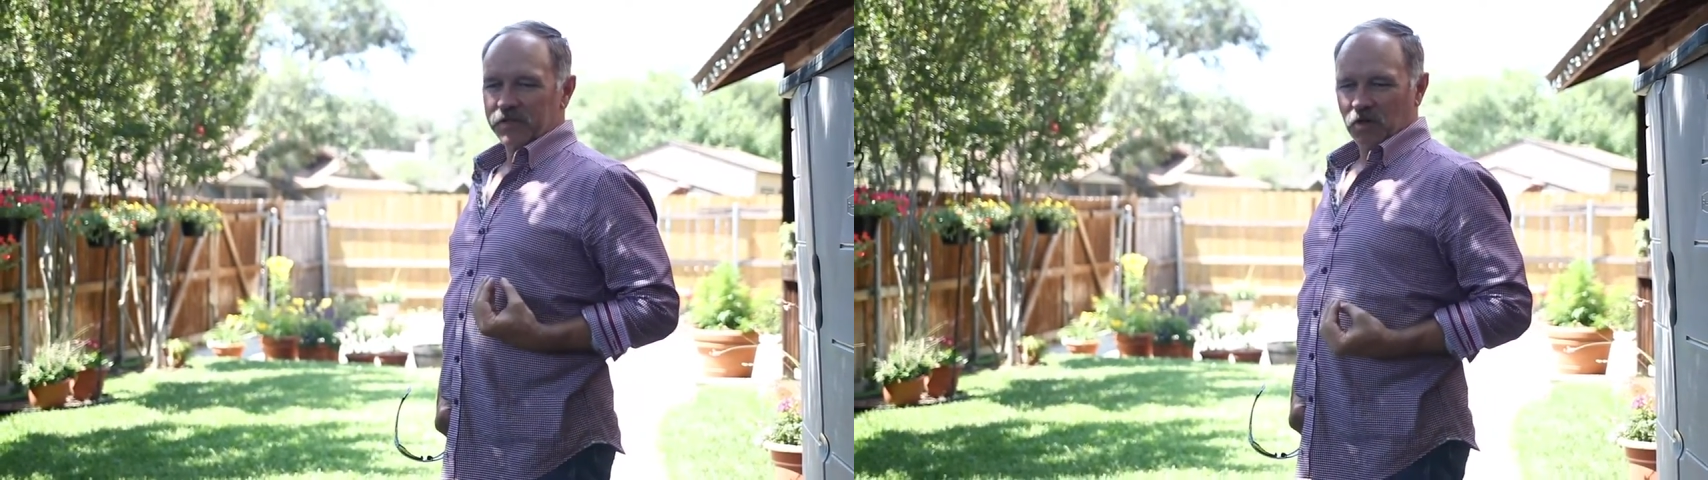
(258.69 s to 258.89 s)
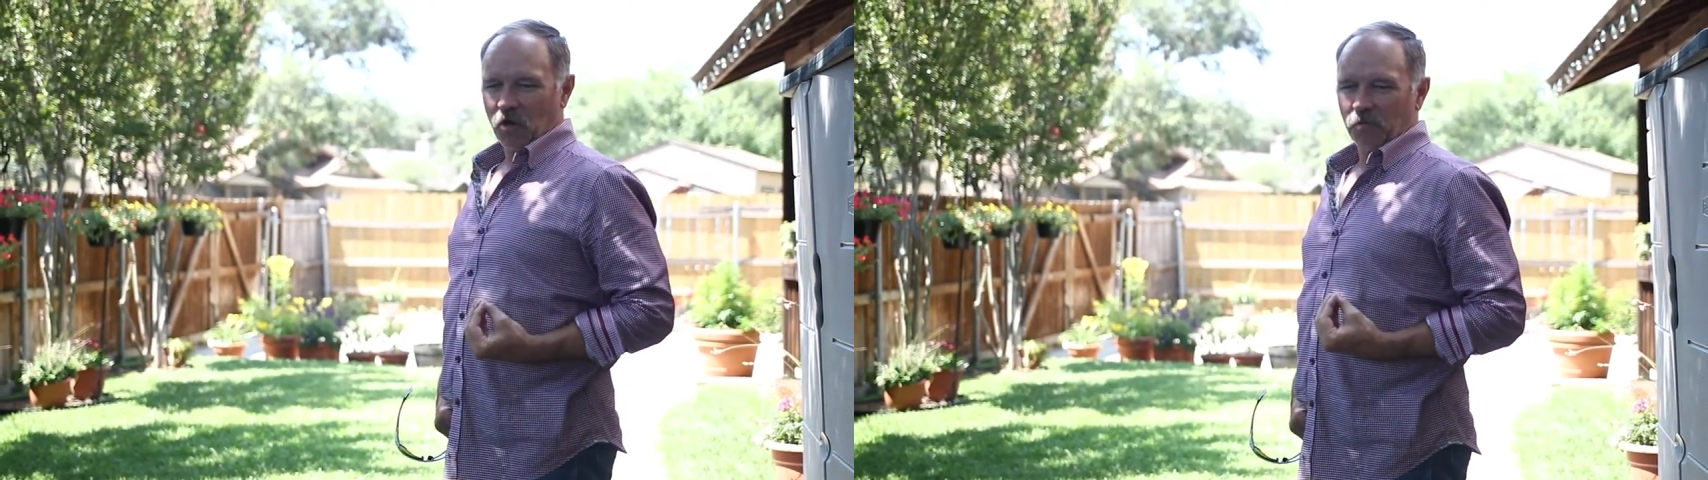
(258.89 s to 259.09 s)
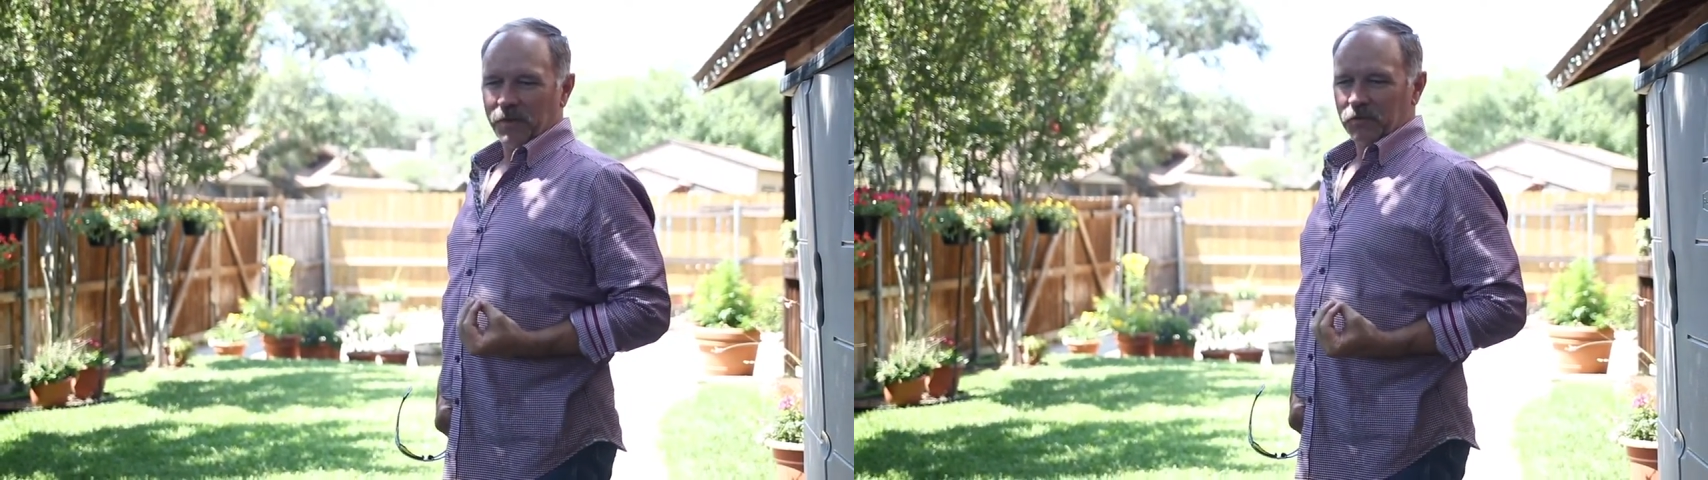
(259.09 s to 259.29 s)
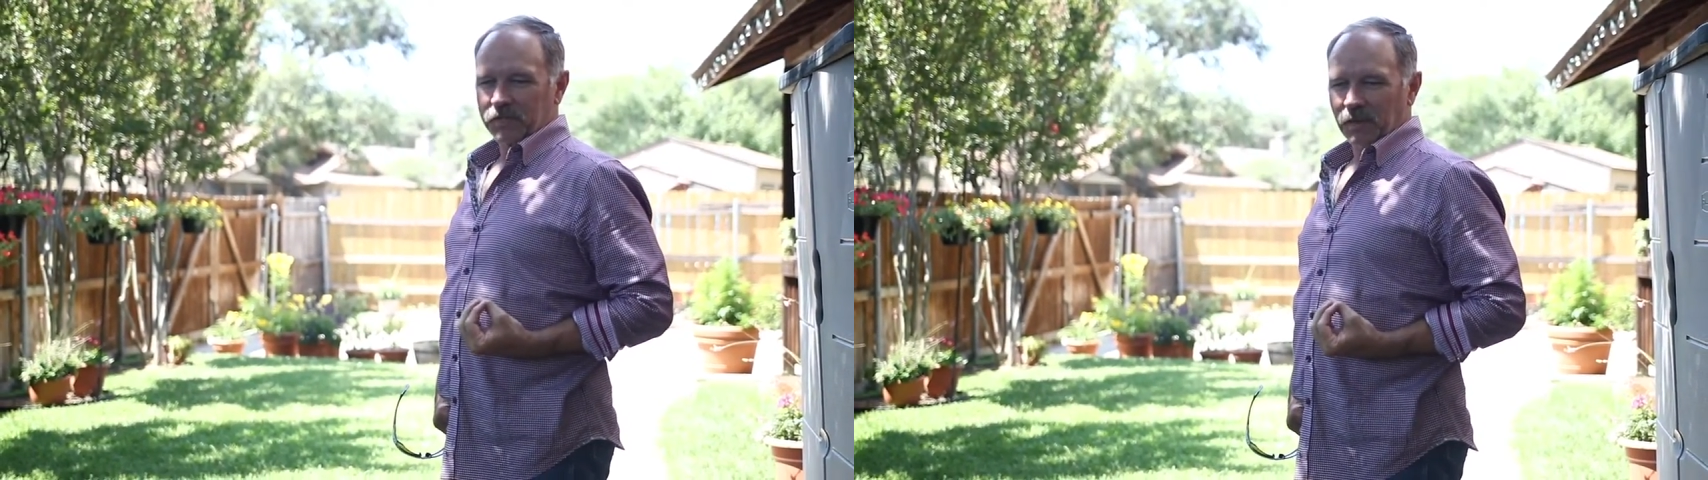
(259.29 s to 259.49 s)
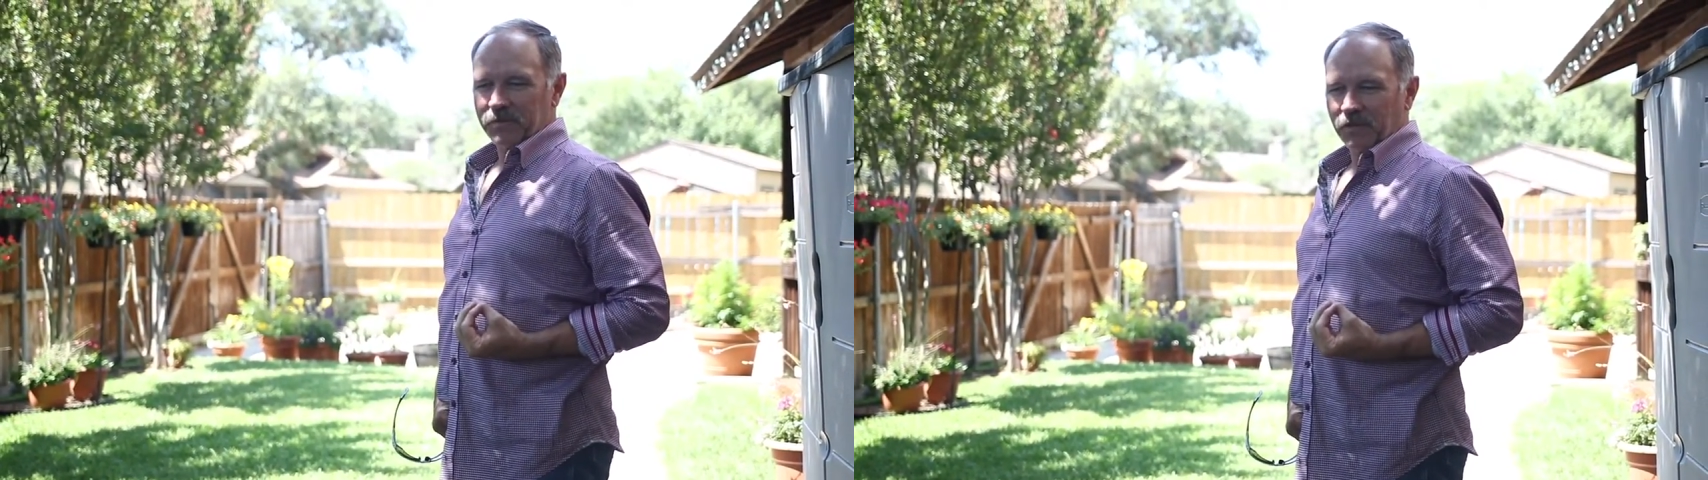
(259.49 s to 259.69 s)
it's all
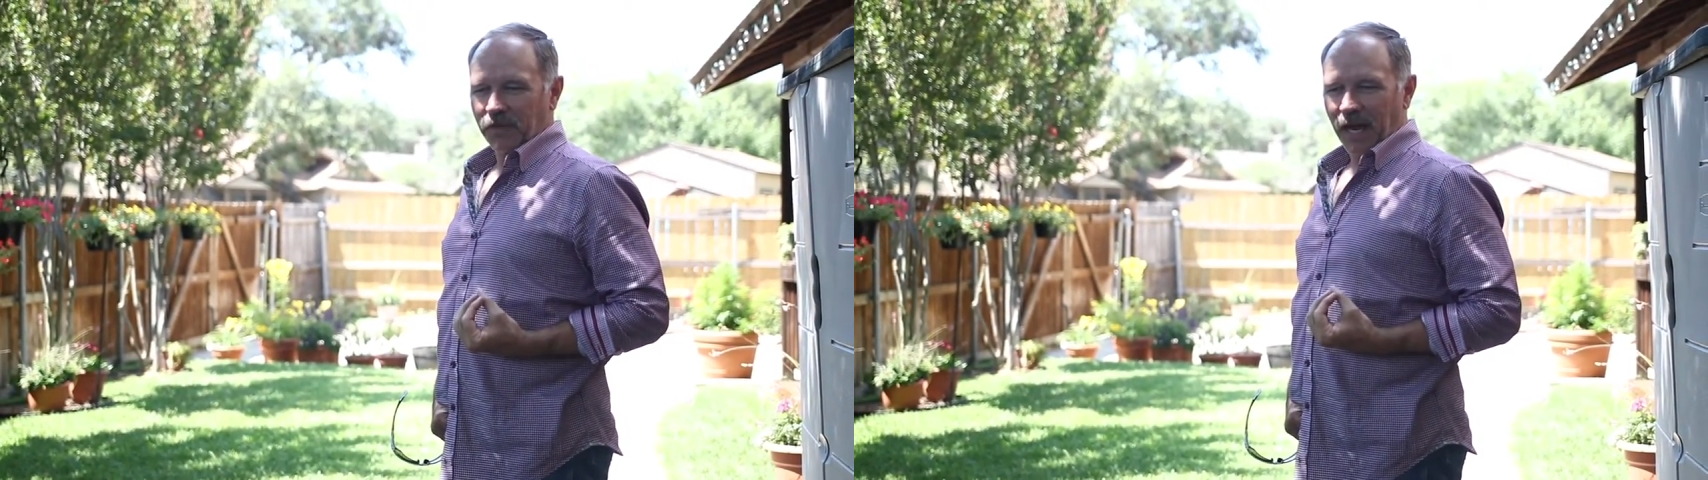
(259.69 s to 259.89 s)
built up there.